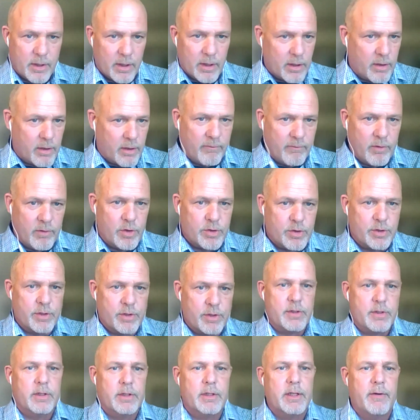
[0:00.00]
the
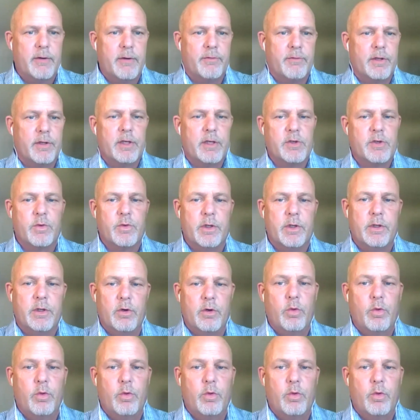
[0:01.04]
conversions and different things we do.